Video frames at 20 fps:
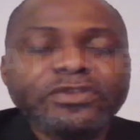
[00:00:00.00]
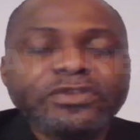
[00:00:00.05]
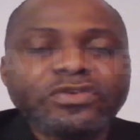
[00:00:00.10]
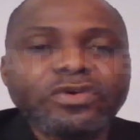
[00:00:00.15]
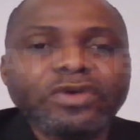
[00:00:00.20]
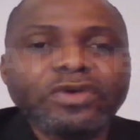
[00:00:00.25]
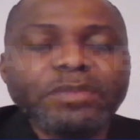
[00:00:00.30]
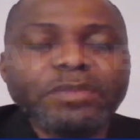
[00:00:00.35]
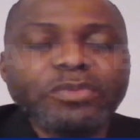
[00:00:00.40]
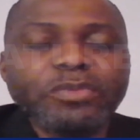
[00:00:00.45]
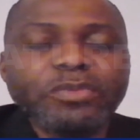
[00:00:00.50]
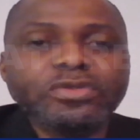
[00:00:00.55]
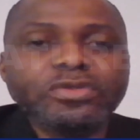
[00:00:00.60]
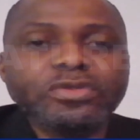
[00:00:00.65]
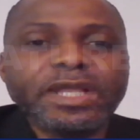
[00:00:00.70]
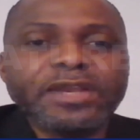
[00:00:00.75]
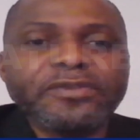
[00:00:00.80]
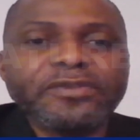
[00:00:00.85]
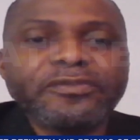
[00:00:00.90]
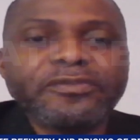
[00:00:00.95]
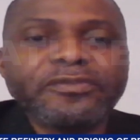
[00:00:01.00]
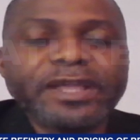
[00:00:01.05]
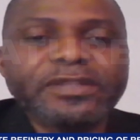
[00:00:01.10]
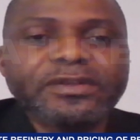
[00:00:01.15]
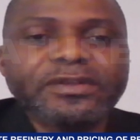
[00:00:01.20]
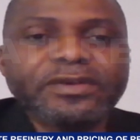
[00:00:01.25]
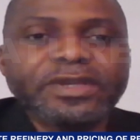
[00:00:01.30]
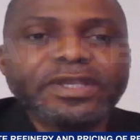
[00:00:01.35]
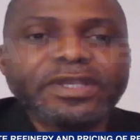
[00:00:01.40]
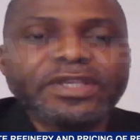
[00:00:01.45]
So a modular
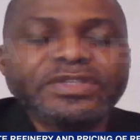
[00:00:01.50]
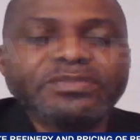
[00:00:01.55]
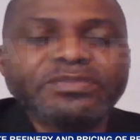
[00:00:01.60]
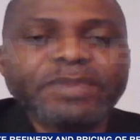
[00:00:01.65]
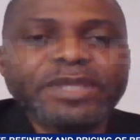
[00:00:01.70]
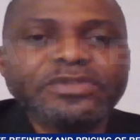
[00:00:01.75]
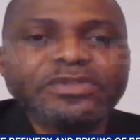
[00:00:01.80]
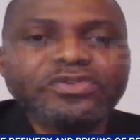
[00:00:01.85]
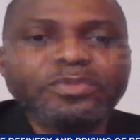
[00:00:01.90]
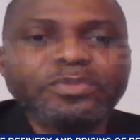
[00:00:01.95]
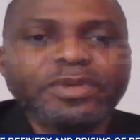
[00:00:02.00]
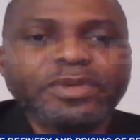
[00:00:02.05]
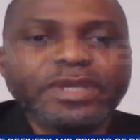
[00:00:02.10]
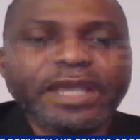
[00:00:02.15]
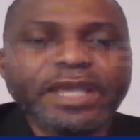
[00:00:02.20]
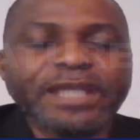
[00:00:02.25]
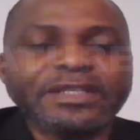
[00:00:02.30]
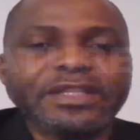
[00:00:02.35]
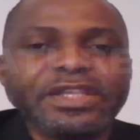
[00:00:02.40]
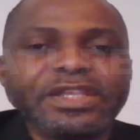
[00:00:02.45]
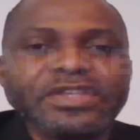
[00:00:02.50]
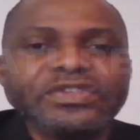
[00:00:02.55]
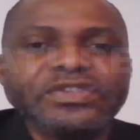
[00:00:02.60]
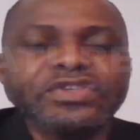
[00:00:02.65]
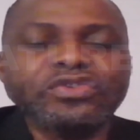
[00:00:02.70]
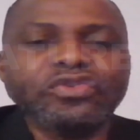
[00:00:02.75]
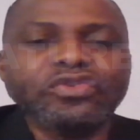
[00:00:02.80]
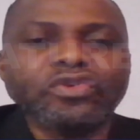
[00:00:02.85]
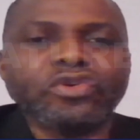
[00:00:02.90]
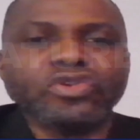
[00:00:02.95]
refinery is meant to be an
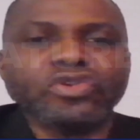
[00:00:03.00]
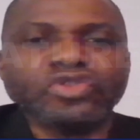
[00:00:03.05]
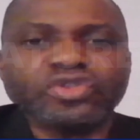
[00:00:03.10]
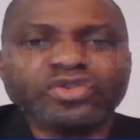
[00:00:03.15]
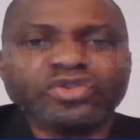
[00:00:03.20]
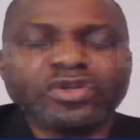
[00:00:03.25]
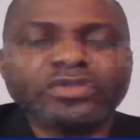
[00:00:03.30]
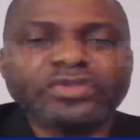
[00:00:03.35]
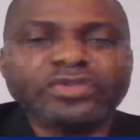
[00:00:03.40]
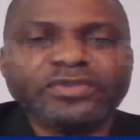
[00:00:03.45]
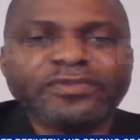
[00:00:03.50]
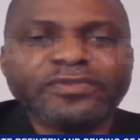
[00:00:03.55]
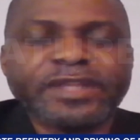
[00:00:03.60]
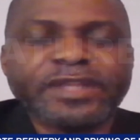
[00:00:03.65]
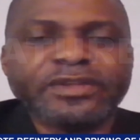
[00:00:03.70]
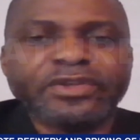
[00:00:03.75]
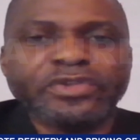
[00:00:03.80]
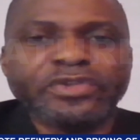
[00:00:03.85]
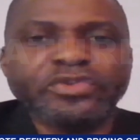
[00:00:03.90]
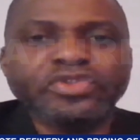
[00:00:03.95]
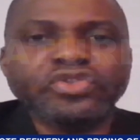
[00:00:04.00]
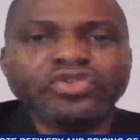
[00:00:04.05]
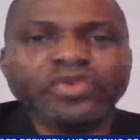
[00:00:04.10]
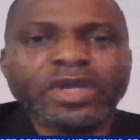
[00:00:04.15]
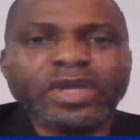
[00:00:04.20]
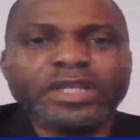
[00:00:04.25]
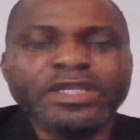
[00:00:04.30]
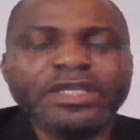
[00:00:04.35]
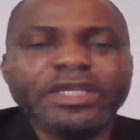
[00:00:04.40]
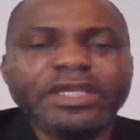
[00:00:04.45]
easy to construct refinery.
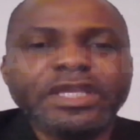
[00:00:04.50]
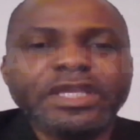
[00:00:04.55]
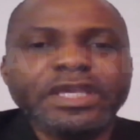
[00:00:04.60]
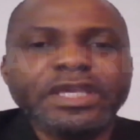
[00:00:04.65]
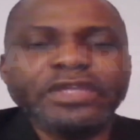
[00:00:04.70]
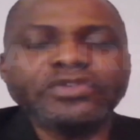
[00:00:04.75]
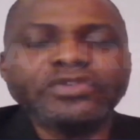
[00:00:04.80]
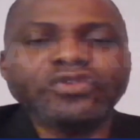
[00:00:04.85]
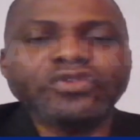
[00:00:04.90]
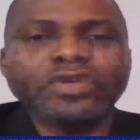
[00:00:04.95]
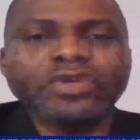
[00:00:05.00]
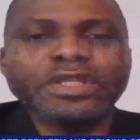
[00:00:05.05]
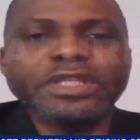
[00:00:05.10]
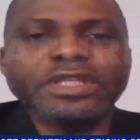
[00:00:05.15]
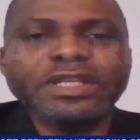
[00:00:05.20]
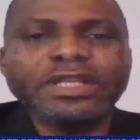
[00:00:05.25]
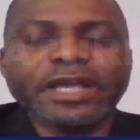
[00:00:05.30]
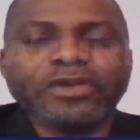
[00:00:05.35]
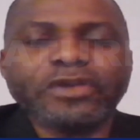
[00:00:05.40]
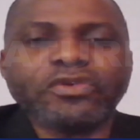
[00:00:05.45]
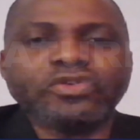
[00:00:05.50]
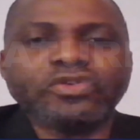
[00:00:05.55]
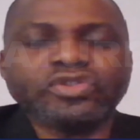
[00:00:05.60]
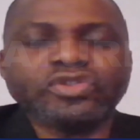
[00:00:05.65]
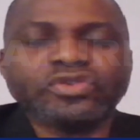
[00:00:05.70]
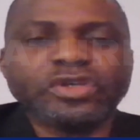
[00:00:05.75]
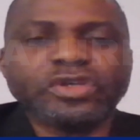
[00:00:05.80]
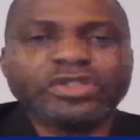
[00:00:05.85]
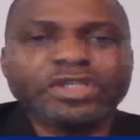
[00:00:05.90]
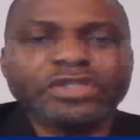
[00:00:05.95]
Usually it's already like
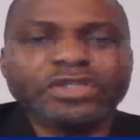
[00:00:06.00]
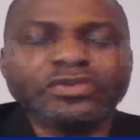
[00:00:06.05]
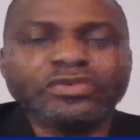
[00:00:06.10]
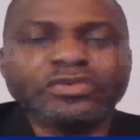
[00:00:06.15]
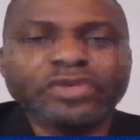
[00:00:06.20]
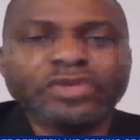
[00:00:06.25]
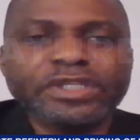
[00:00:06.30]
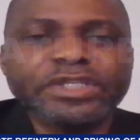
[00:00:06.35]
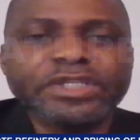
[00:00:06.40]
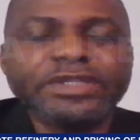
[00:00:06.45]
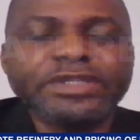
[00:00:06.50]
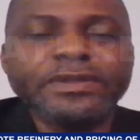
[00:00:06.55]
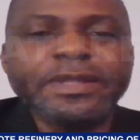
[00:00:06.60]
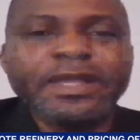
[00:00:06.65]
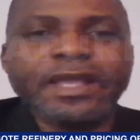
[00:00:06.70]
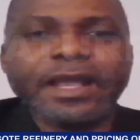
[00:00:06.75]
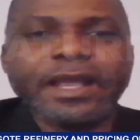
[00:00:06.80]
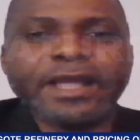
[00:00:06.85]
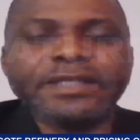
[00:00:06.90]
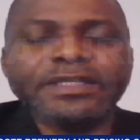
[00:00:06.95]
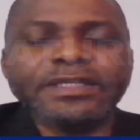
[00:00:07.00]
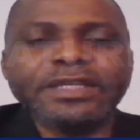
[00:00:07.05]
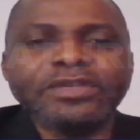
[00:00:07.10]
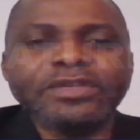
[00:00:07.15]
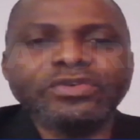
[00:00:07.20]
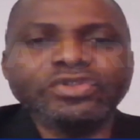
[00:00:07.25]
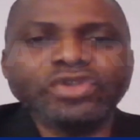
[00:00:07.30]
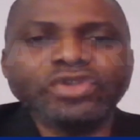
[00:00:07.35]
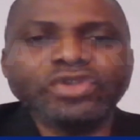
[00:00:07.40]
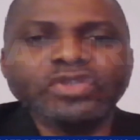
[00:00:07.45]
constructed already, and
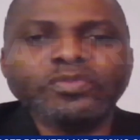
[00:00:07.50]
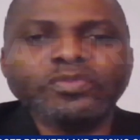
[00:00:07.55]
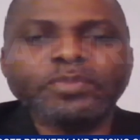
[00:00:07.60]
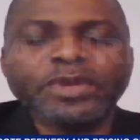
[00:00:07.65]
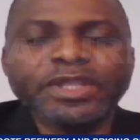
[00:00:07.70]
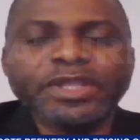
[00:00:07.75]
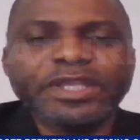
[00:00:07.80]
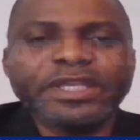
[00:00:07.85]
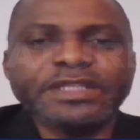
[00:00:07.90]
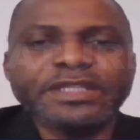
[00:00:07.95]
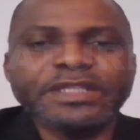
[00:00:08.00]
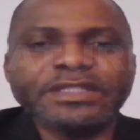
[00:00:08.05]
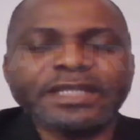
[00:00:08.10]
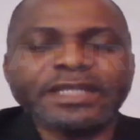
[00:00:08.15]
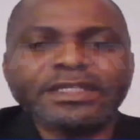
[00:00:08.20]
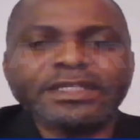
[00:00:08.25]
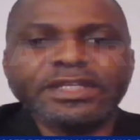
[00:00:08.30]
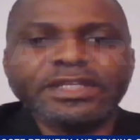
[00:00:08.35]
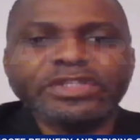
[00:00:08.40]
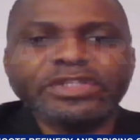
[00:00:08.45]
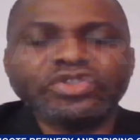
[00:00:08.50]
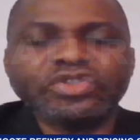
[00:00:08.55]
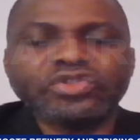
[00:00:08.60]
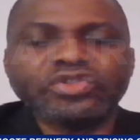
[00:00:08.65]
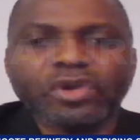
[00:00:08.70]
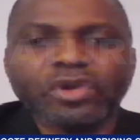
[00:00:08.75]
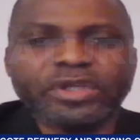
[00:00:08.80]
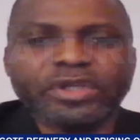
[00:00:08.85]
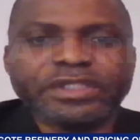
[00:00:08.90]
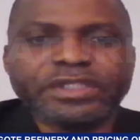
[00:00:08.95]
then you just bring it and then
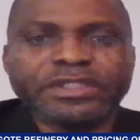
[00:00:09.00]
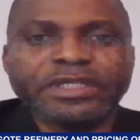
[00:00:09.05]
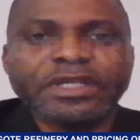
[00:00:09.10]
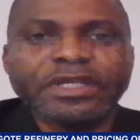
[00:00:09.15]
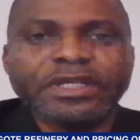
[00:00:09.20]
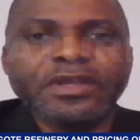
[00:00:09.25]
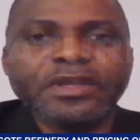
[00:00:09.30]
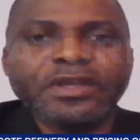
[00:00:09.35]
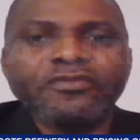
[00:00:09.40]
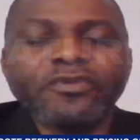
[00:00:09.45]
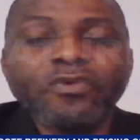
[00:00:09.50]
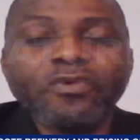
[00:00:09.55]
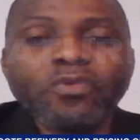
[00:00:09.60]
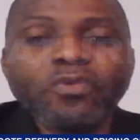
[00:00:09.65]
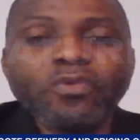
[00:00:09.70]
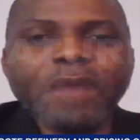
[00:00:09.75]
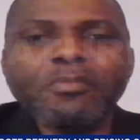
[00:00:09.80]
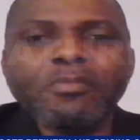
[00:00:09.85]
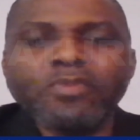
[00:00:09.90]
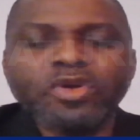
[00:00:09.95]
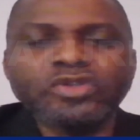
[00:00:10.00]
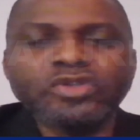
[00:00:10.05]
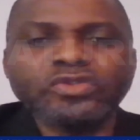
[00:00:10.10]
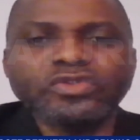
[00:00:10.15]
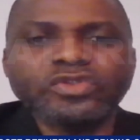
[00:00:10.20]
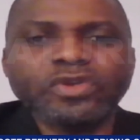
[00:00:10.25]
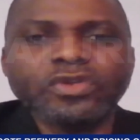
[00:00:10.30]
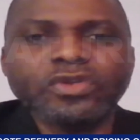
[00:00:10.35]
install it for one module.